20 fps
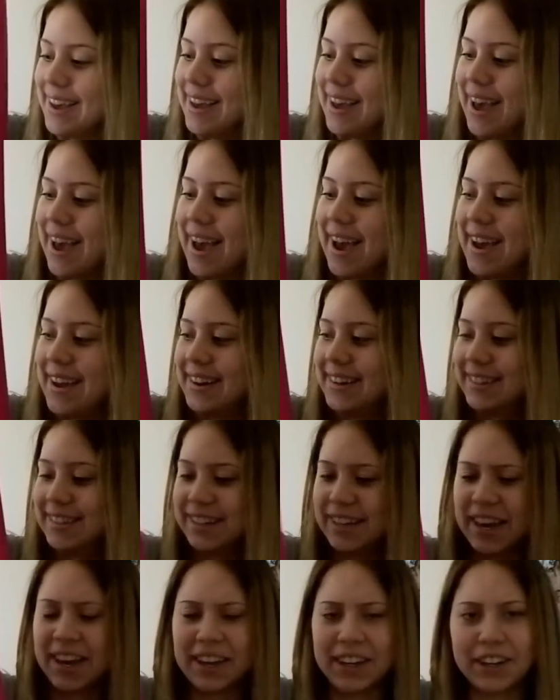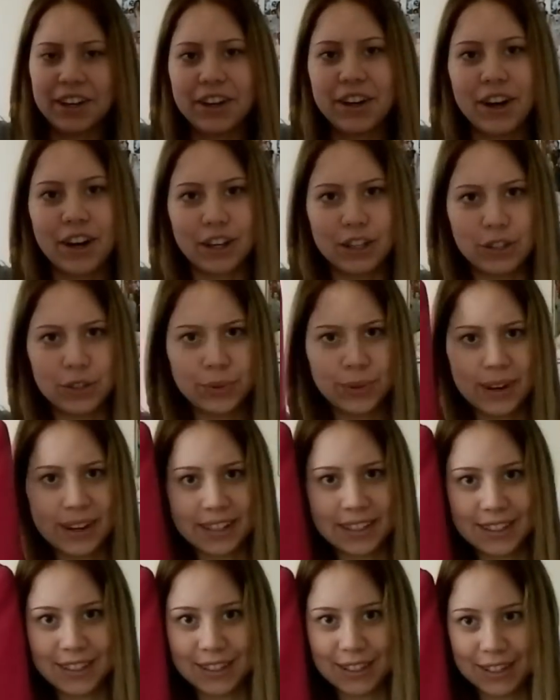and it's like a
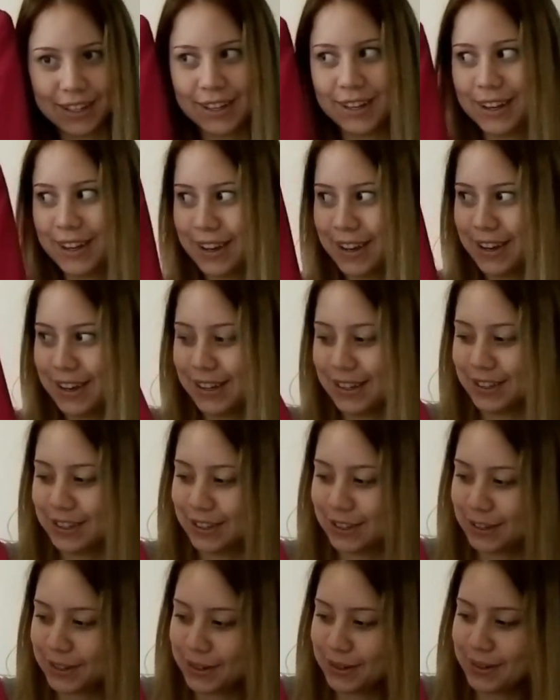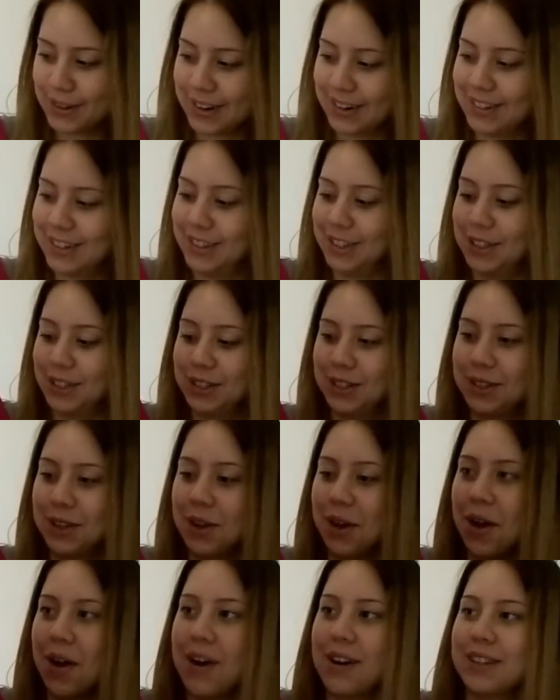dress suit, and just
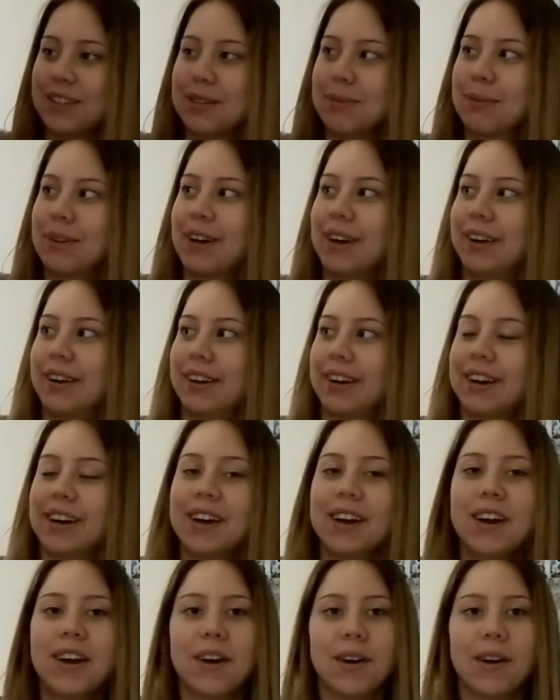awesome color.